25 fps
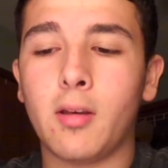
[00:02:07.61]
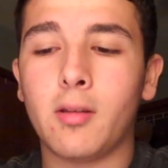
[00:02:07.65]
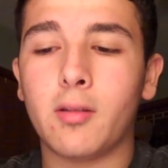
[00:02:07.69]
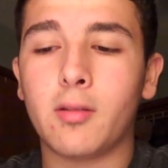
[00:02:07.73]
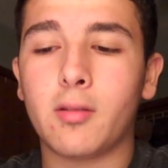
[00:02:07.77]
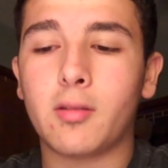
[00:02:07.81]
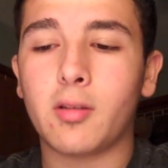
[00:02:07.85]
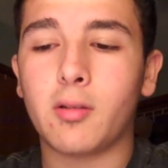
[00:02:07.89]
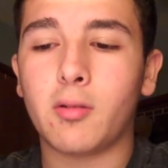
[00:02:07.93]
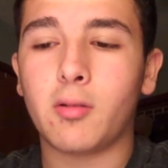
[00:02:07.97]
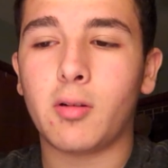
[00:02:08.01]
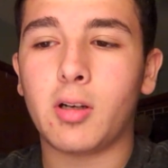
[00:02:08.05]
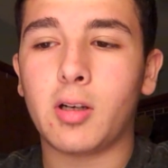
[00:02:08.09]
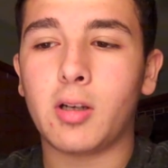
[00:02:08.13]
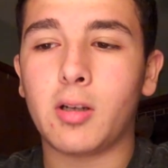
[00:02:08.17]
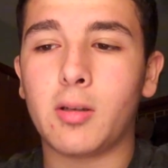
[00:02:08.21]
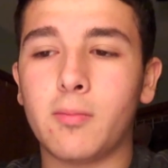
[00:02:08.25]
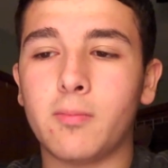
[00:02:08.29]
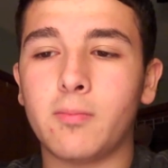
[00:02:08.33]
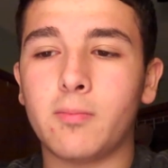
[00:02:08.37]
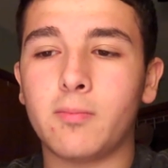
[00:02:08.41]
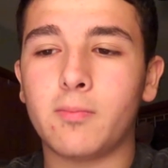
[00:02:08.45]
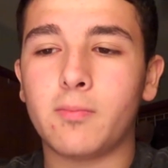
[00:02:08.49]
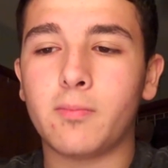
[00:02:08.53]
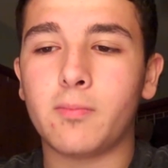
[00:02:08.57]

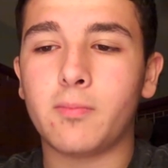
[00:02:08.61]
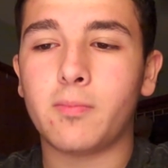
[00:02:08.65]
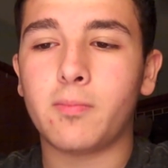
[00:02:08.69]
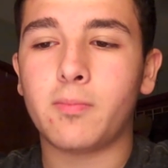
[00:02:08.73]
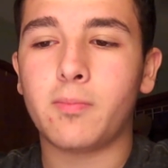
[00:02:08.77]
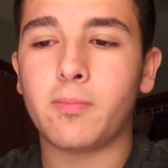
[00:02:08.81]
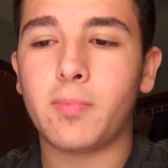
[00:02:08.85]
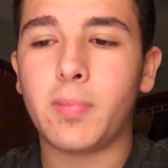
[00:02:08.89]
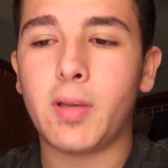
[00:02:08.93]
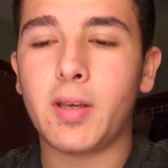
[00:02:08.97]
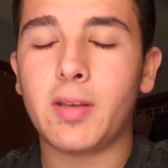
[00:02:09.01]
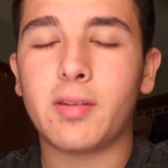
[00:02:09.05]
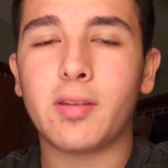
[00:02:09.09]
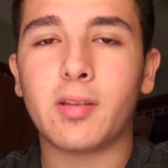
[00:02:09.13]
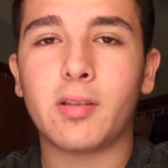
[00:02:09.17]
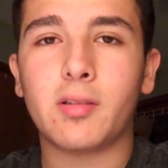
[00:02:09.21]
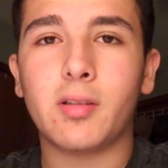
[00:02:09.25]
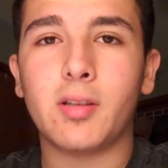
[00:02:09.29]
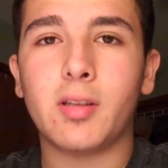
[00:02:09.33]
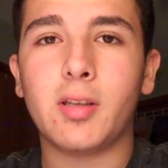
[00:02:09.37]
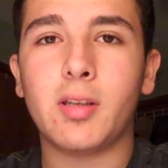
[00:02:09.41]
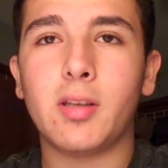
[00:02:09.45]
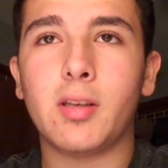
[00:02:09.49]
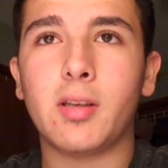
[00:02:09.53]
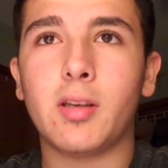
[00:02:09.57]
So,
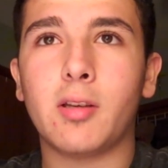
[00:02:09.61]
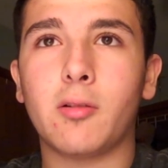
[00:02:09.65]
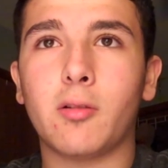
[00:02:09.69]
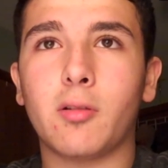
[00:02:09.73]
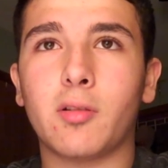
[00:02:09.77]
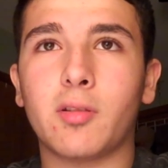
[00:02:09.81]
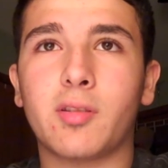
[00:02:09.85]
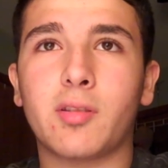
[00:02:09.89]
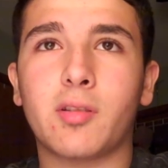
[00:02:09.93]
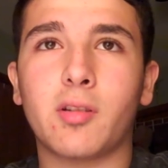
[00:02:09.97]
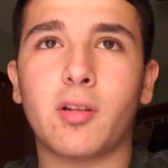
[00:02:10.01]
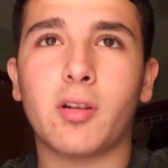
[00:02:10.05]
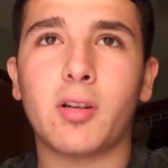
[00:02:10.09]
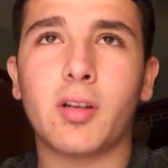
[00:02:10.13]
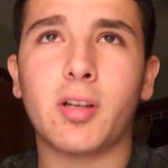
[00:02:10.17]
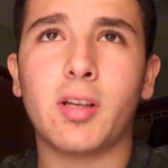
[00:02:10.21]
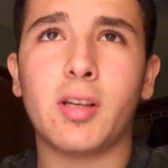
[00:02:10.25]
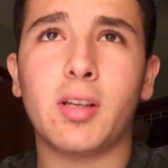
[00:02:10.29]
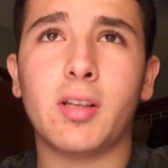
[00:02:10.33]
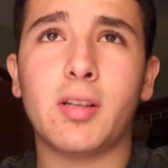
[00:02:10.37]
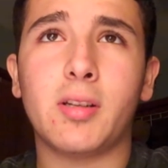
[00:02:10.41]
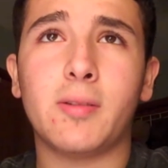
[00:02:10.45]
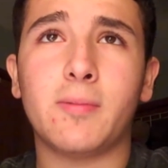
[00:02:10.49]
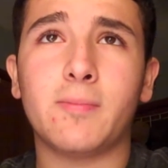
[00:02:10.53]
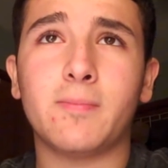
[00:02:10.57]
basically, it all
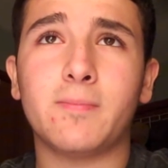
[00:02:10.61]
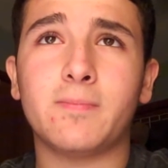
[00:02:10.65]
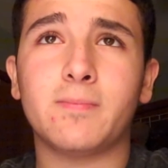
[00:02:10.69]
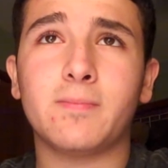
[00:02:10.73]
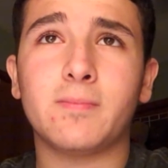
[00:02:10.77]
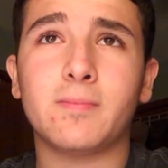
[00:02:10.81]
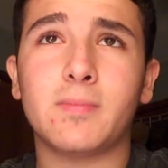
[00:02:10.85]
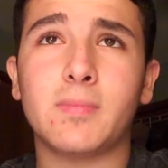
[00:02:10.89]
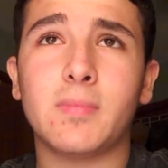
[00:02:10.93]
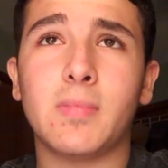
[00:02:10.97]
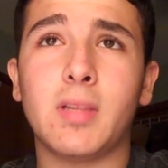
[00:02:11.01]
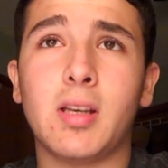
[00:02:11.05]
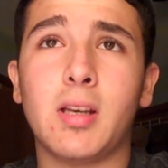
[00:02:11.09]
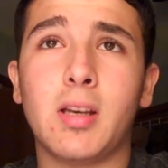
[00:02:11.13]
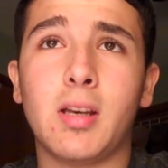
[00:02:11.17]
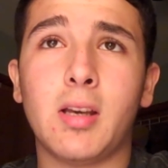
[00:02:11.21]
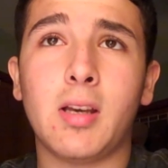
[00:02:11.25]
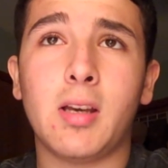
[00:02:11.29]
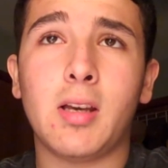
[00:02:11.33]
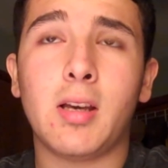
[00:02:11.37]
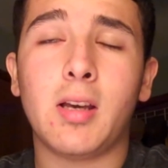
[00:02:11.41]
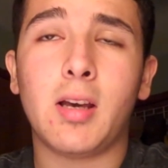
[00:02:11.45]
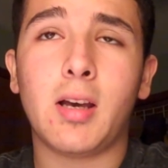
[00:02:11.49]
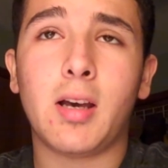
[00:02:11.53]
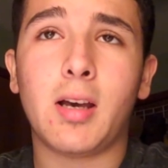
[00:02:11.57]
started,
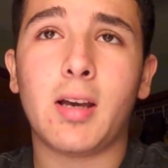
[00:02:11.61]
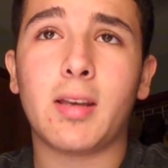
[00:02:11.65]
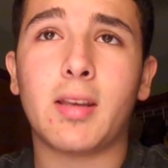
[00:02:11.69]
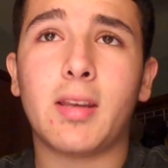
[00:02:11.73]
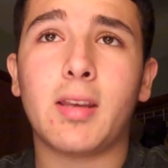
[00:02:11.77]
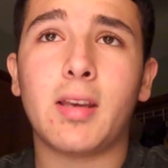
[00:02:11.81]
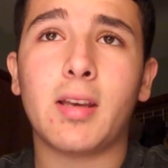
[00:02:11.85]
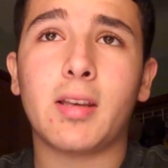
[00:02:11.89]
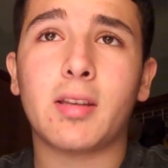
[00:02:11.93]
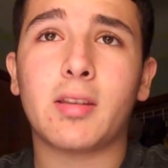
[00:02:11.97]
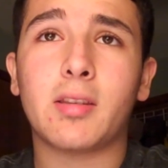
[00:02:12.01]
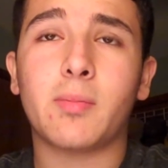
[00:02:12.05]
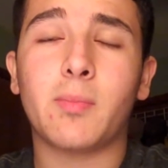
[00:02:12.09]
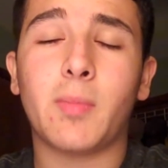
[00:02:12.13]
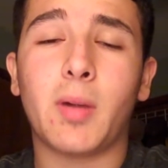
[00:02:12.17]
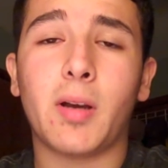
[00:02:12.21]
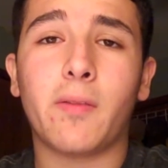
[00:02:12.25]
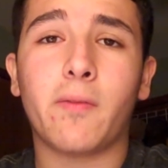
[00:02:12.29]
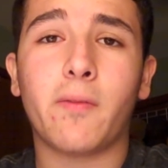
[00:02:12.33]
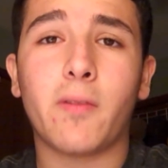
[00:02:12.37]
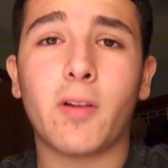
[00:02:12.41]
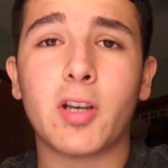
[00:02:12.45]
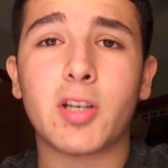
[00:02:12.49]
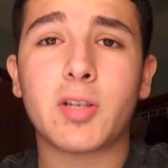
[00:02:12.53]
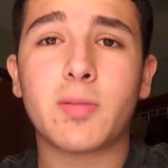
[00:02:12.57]
I guess, my
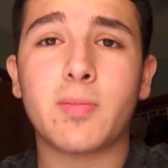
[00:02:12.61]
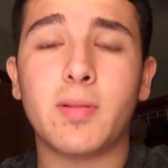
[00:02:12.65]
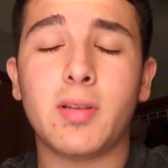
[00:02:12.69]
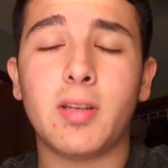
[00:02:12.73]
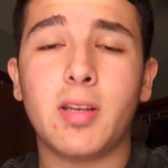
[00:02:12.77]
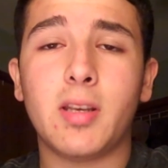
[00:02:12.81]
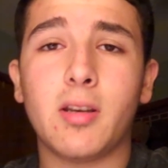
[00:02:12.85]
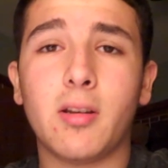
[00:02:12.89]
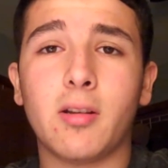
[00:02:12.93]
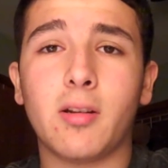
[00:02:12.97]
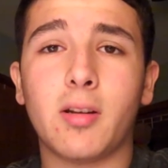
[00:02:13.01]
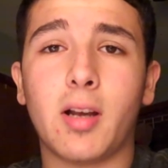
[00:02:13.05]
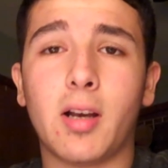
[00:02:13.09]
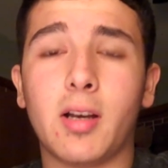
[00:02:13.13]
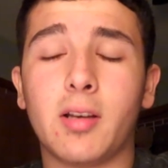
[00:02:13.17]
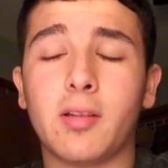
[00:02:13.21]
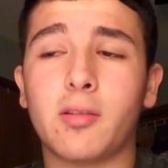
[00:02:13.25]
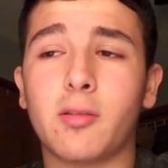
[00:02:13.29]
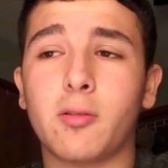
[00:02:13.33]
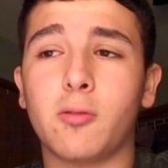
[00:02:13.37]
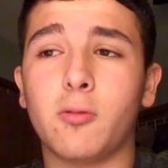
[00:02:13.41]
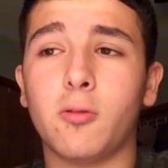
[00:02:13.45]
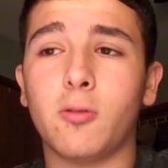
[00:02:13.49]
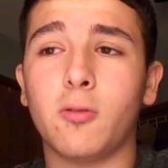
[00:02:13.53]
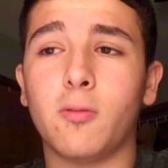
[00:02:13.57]
freshman year in high
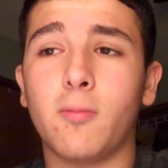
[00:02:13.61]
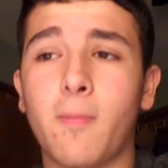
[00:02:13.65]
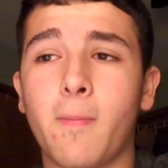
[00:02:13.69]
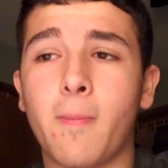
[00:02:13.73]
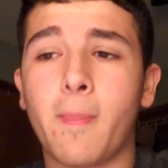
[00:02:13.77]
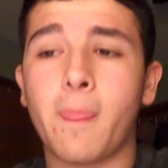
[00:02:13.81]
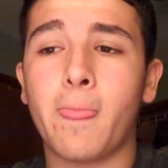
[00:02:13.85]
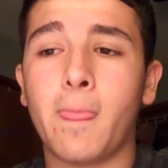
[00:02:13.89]
school.